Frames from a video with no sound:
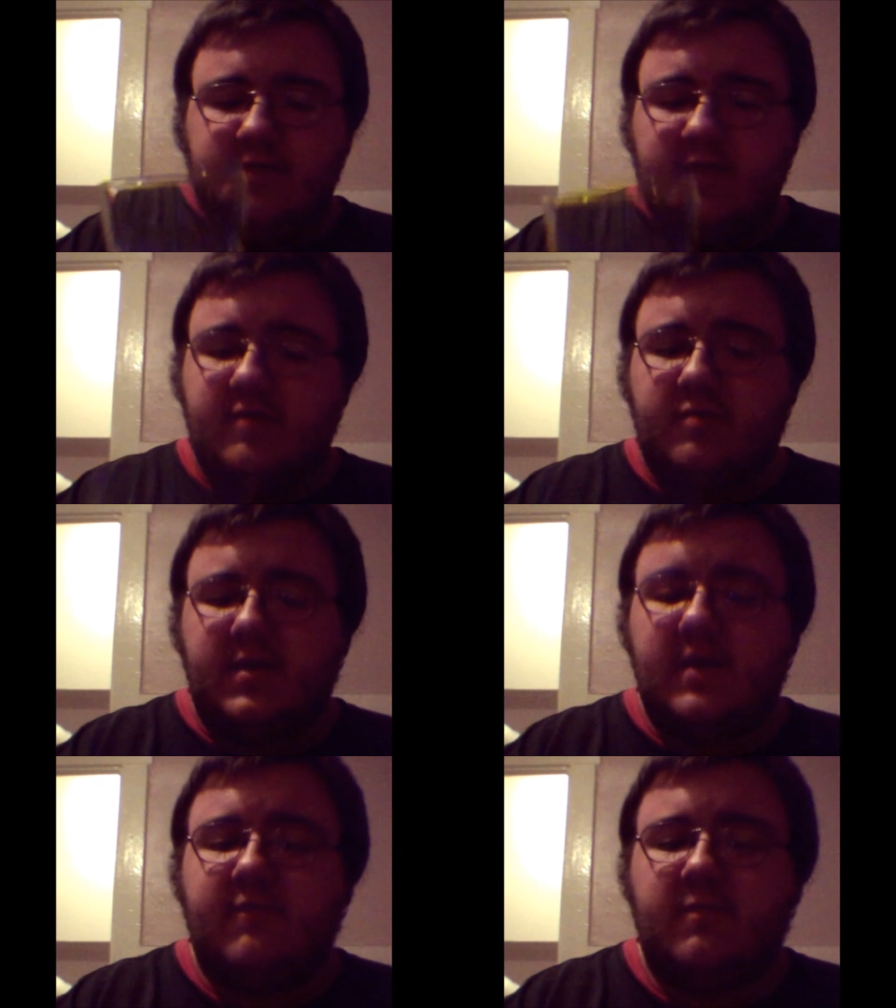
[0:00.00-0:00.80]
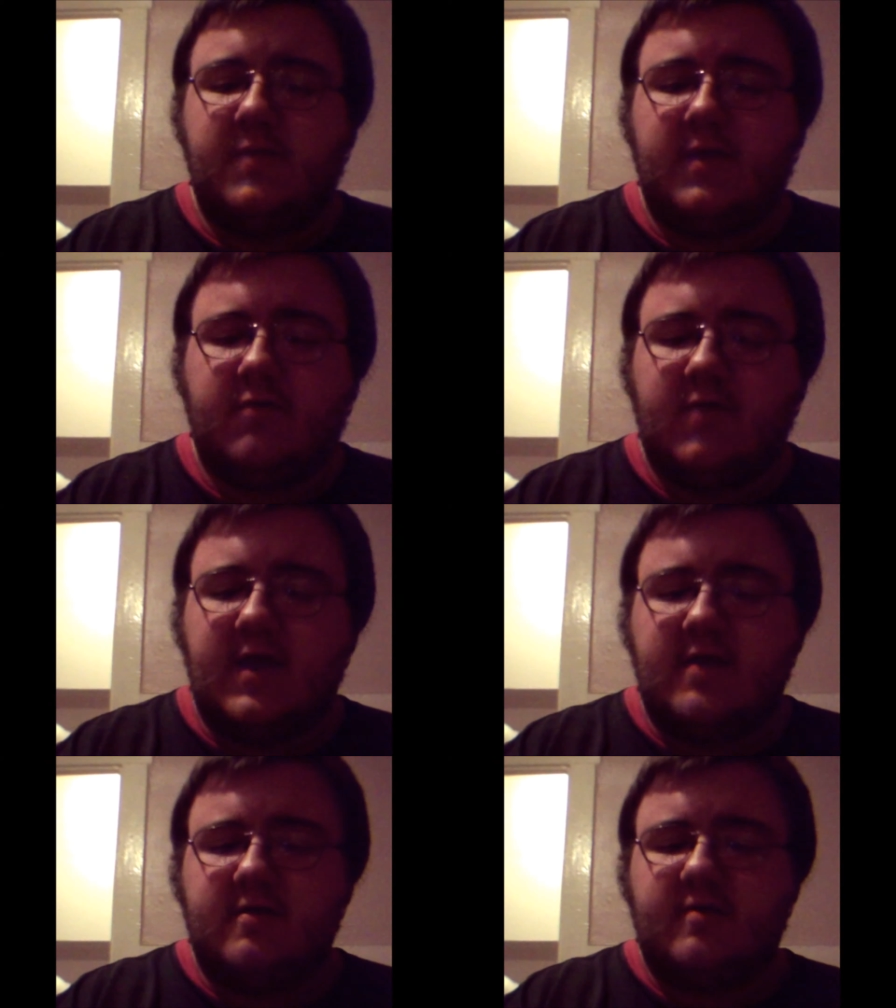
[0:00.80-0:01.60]
this would even be
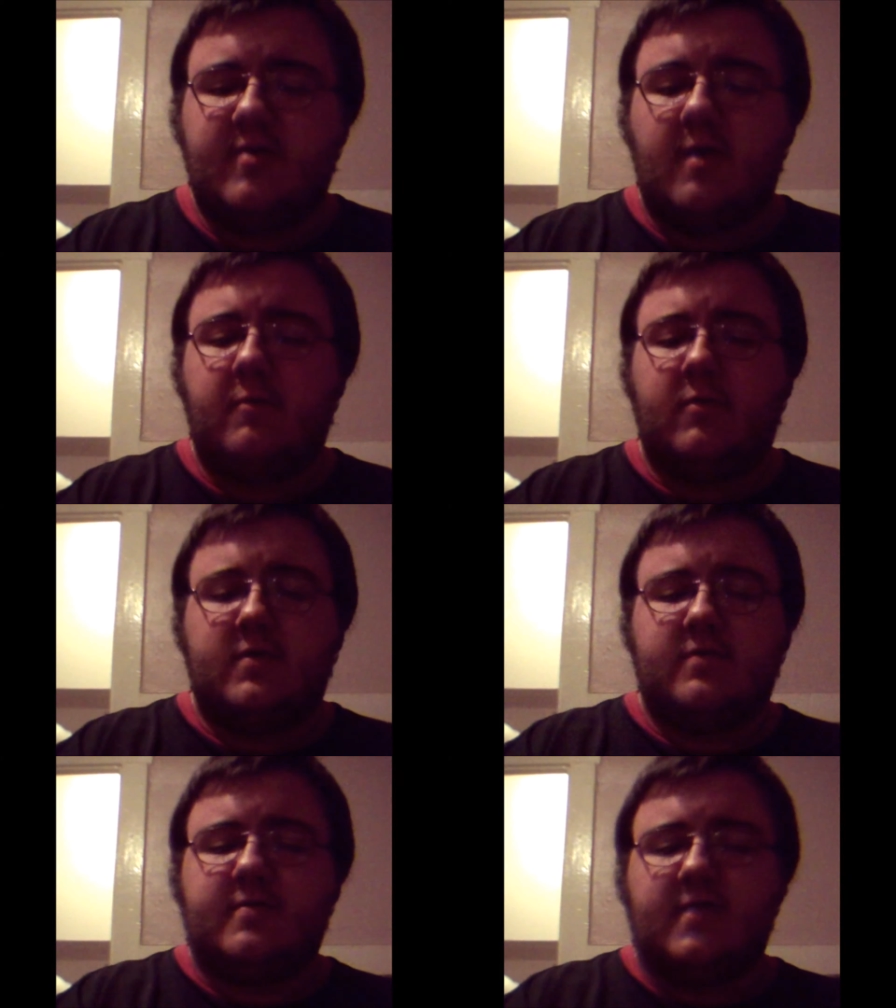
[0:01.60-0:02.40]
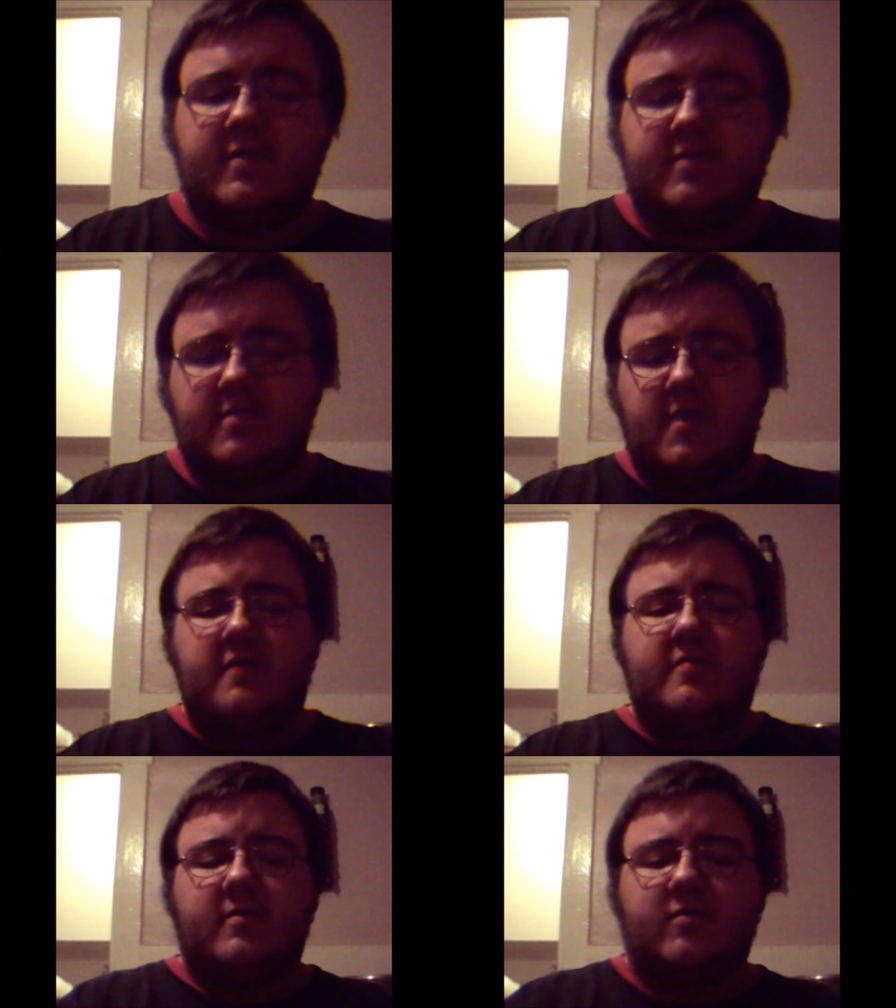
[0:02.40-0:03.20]
great in the summer. It's it's
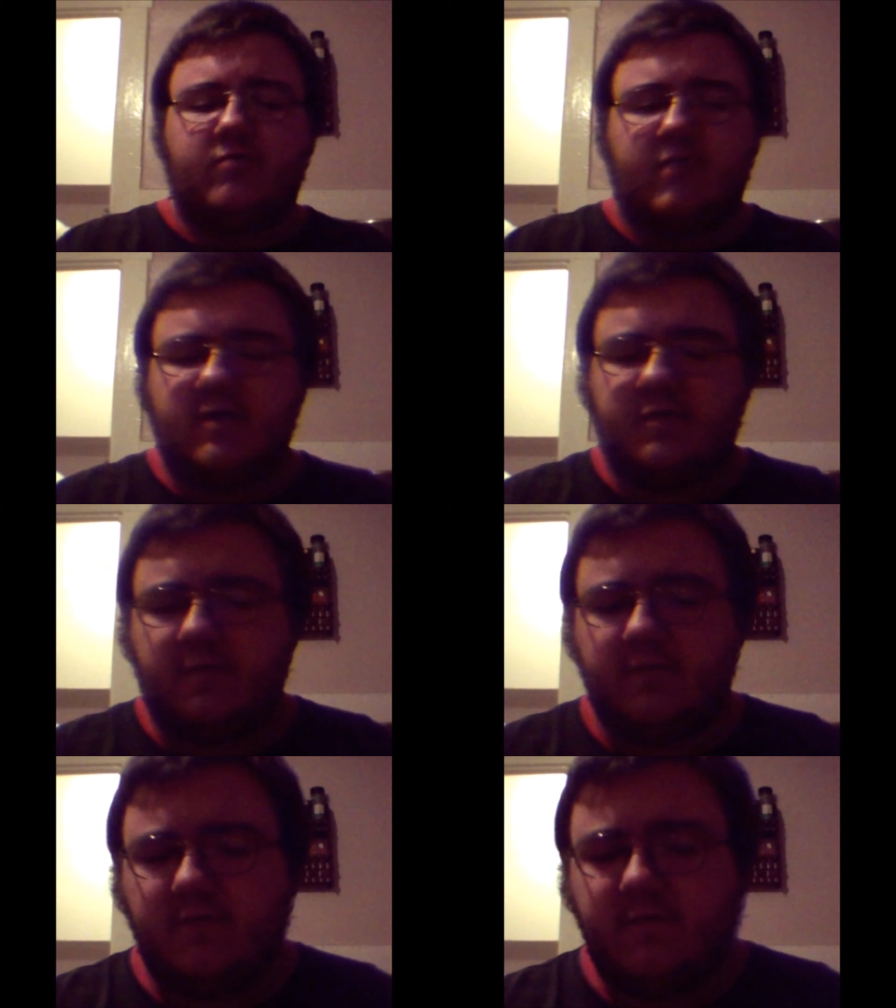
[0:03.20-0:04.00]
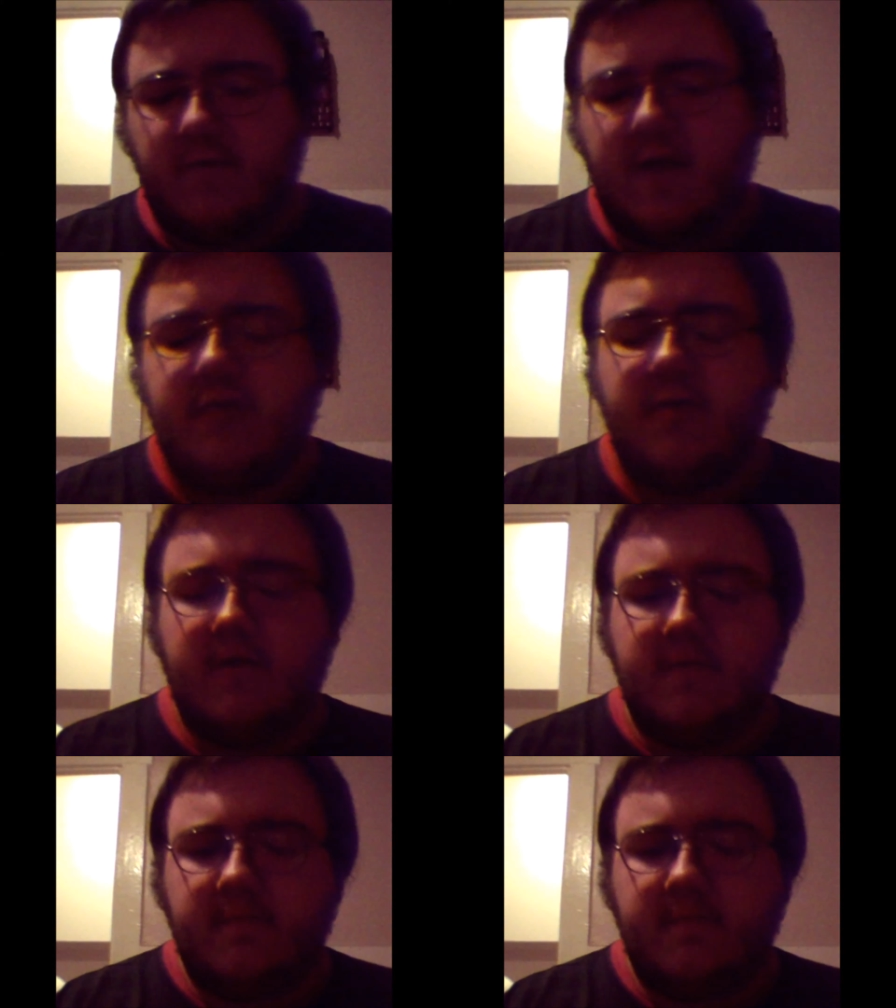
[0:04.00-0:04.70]
nice and crisp and refreshing.